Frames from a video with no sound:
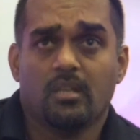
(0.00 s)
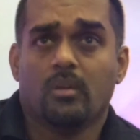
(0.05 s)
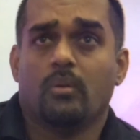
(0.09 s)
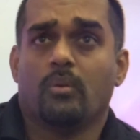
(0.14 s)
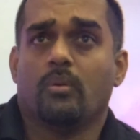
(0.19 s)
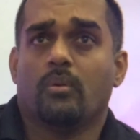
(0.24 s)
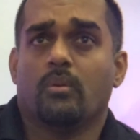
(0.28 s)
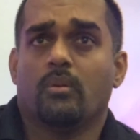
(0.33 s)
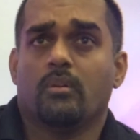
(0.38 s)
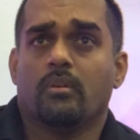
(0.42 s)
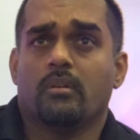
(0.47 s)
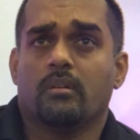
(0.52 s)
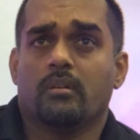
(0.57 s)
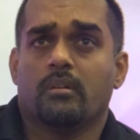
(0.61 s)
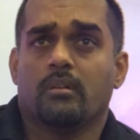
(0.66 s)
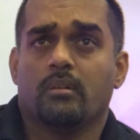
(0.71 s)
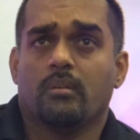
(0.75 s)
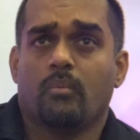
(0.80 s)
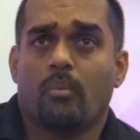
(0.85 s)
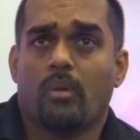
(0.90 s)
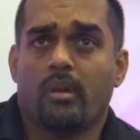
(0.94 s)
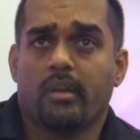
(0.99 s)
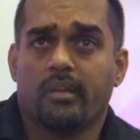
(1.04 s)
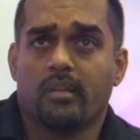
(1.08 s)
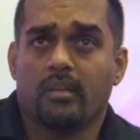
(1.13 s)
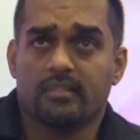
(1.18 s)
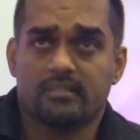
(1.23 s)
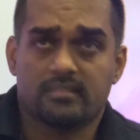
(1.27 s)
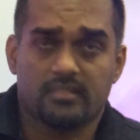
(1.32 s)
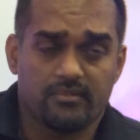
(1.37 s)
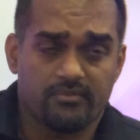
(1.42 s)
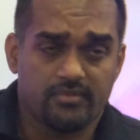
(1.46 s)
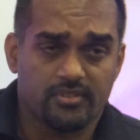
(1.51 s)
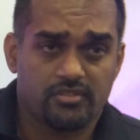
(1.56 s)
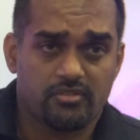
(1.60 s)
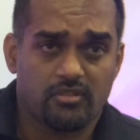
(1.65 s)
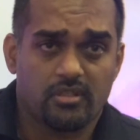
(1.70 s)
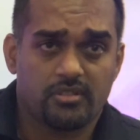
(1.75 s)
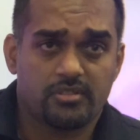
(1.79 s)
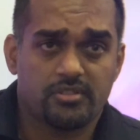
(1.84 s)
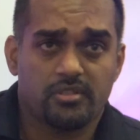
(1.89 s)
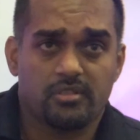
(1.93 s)
or wireless
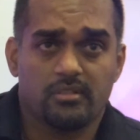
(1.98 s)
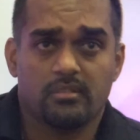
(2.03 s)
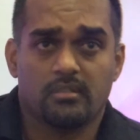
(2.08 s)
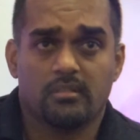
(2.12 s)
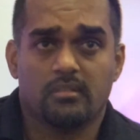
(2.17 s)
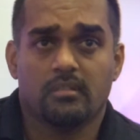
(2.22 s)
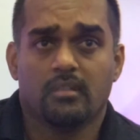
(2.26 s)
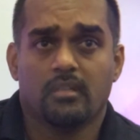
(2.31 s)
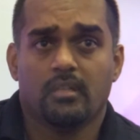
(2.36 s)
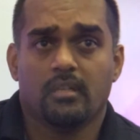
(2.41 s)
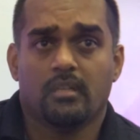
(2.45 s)
infrastructure,